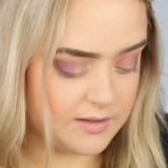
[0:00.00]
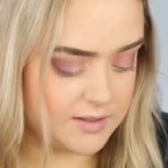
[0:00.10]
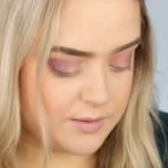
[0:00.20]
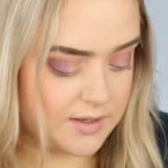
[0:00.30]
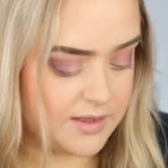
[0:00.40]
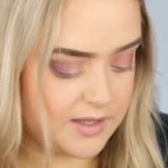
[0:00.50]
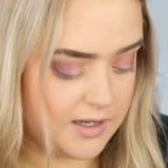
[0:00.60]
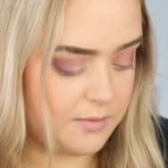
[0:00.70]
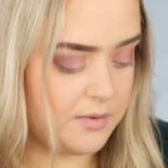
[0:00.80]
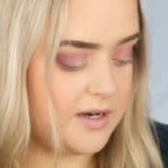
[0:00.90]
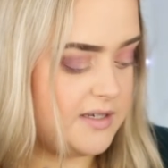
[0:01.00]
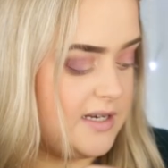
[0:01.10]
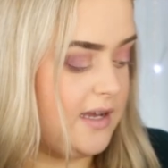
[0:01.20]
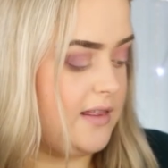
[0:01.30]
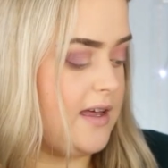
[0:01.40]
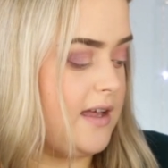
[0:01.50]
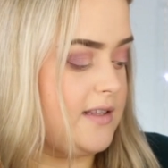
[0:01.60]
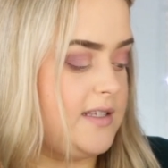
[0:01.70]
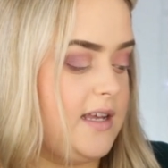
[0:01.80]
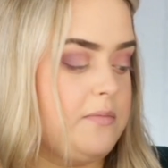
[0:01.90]
So I think I'm gonna take
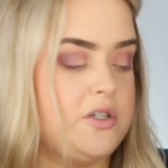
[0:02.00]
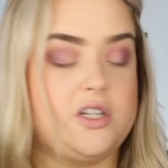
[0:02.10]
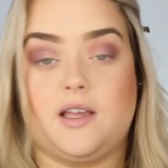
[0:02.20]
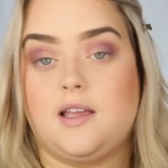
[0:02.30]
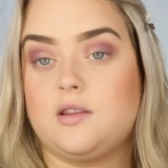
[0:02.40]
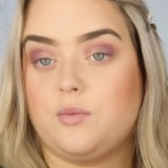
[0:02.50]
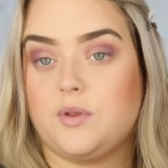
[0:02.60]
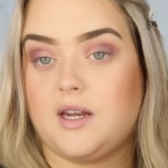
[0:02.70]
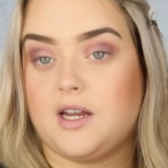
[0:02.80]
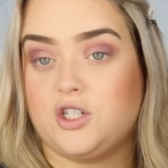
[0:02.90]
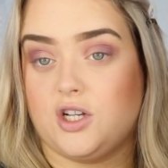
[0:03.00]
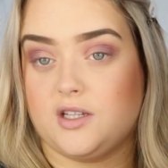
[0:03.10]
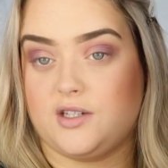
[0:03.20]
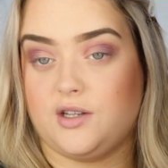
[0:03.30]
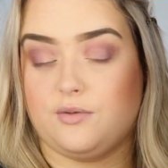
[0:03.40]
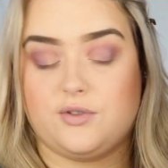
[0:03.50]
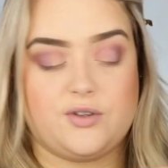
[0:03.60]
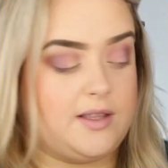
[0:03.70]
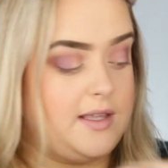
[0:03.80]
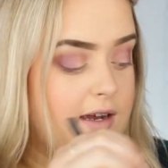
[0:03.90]
that same shade, the one that I just used
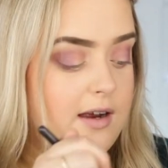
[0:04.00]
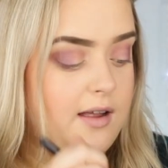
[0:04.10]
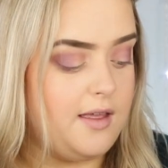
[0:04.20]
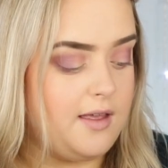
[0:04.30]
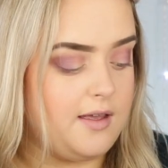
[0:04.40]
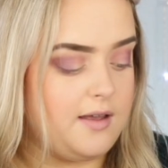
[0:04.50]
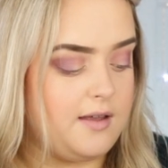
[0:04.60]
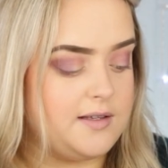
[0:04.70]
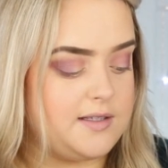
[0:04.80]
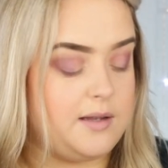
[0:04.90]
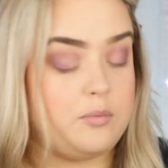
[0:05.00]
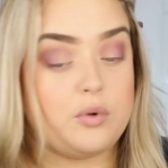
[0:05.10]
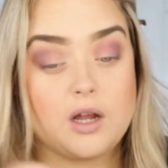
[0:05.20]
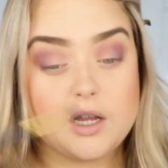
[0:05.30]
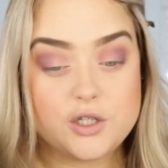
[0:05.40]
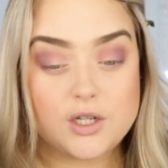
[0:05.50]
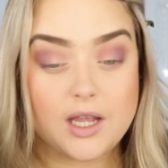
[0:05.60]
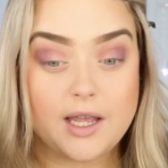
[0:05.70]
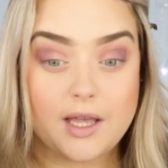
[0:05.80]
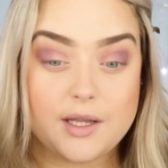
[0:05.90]
right there, same brush,
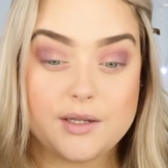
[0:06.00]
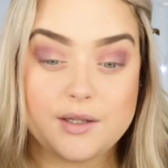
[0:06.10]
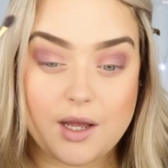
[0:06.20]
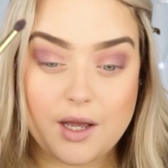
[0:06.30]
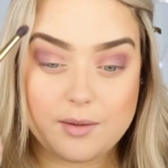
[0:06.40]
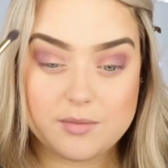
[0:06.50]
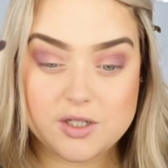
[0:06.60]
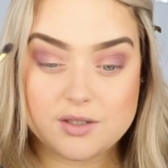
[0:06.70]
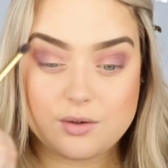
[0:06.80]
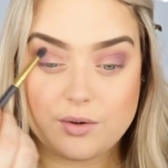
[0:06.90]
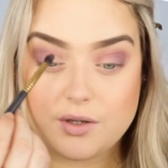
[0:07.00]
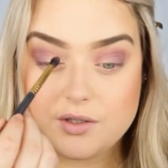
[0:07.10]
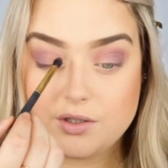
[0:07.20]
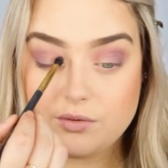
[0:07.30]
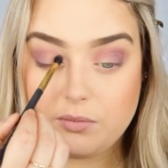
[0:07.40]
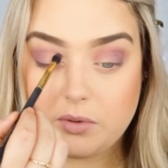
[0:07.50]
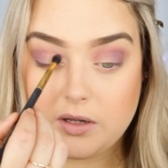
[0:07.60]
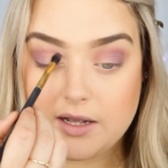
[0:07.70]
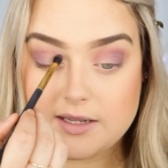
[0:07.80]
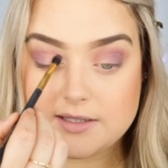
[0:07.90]
and I'm just going to
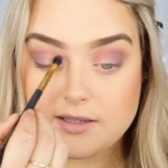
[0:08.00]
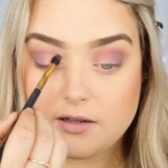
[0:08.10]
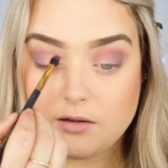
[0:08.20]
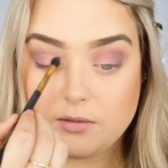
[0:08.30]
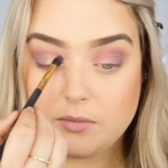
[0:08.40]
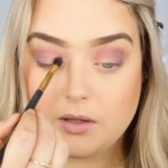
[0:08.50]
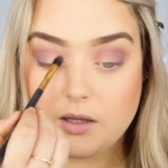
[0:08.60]
apply some